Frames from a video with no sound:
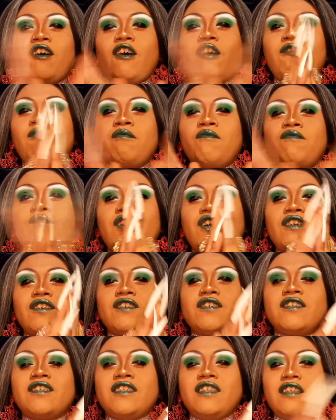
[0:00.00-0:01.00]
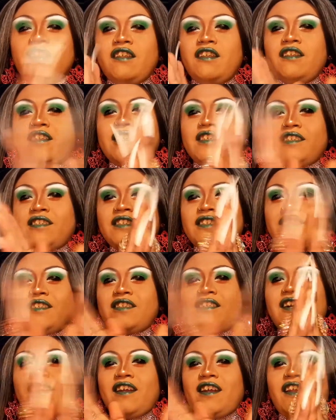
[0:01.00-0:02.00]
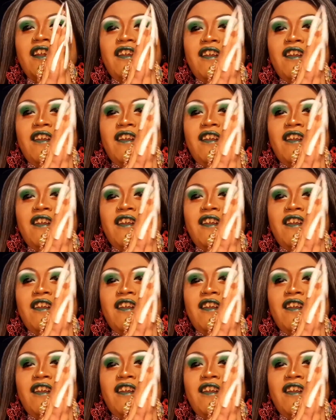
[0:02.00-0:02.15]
home first. This does not